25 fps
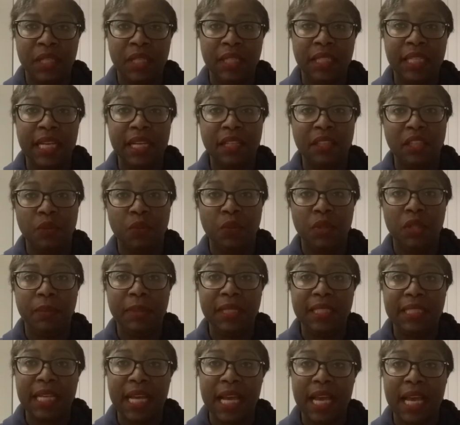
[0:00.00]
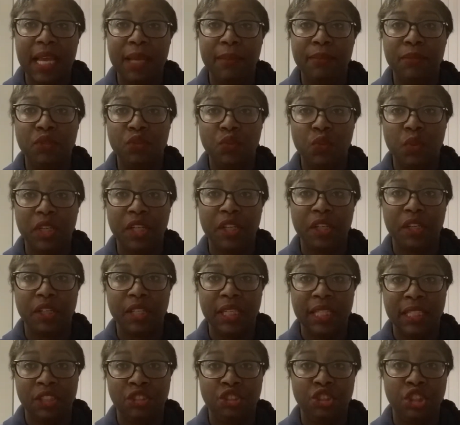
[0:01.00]
Now, there will be times where
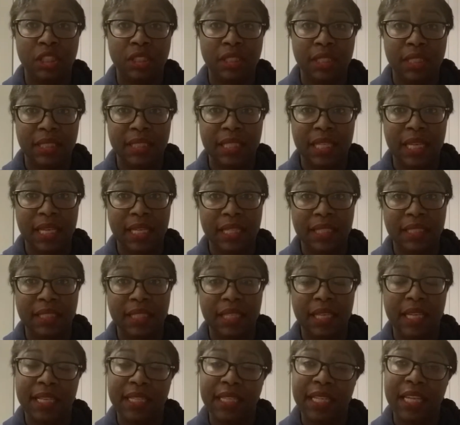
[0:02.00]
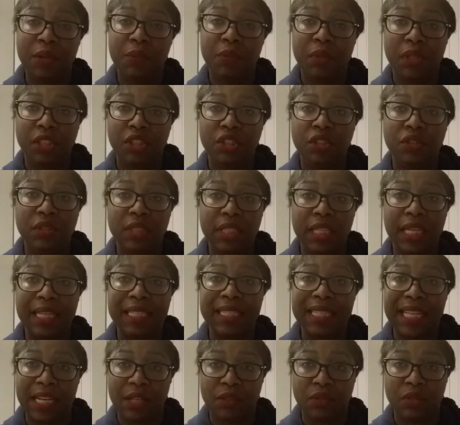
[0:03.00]
it's just a test, and they will usually
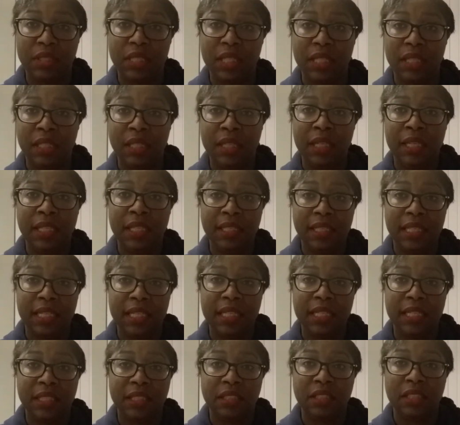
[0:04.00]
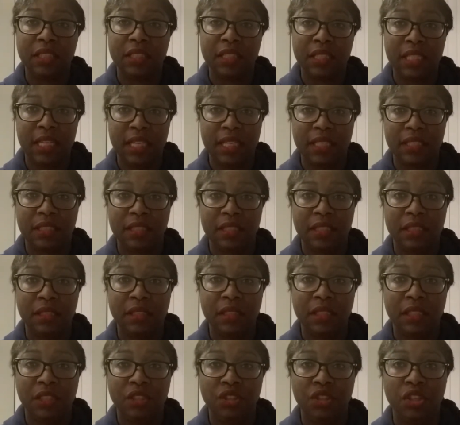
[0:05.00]
announce it that it's a test,
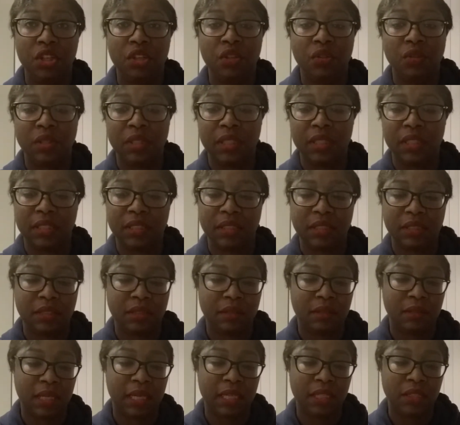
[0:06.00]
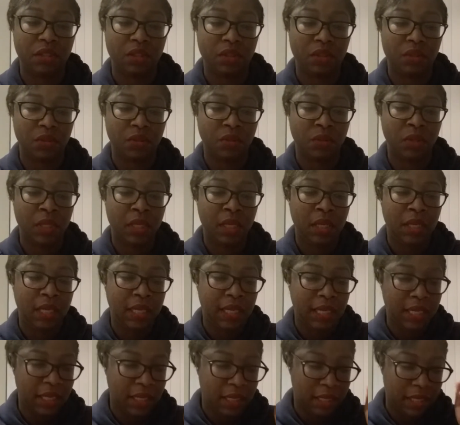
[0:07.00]
you know, because I know
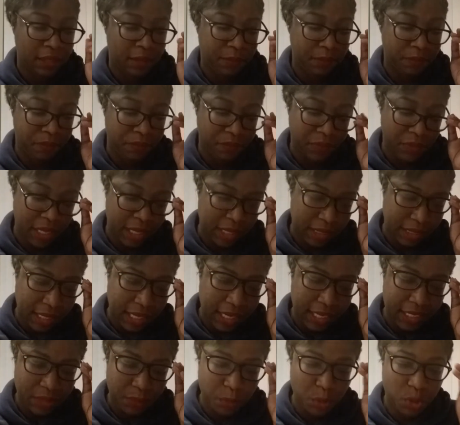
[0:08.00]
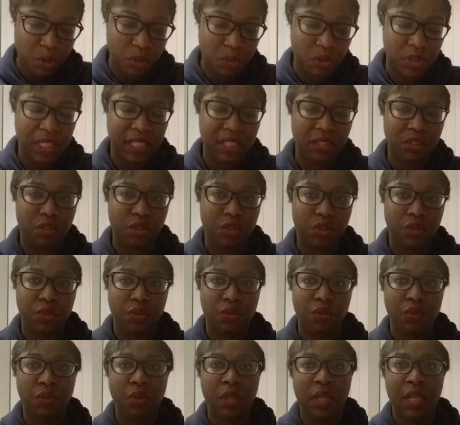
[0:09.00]
um, at the hospital they
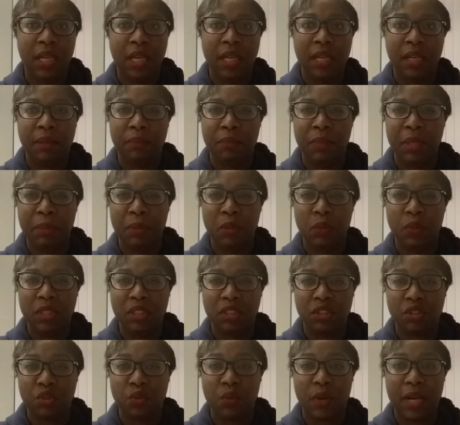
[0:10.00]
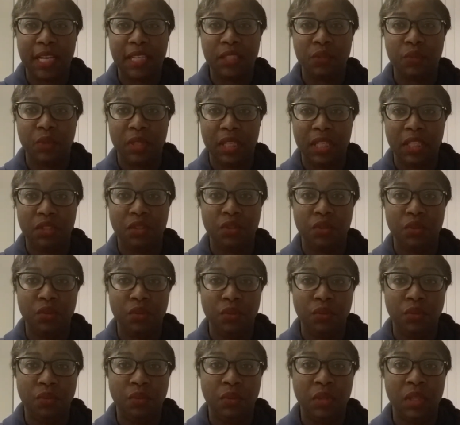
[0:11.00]
do maybe once or twice where they
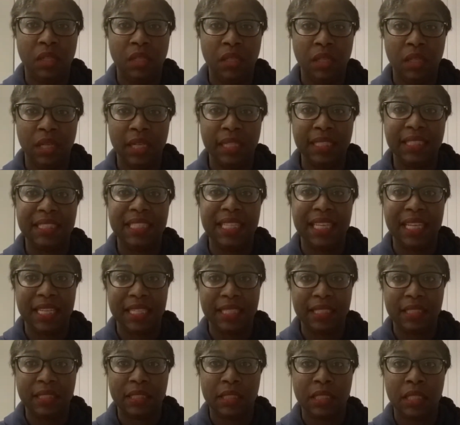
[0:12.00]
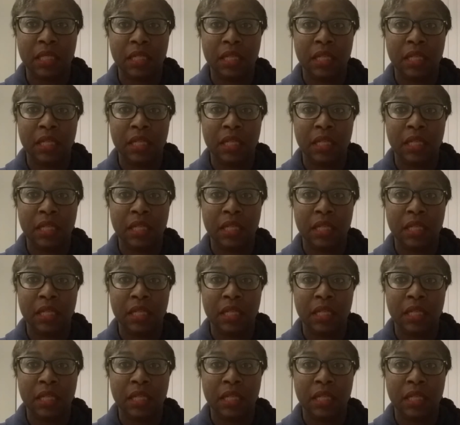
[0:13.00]
do a test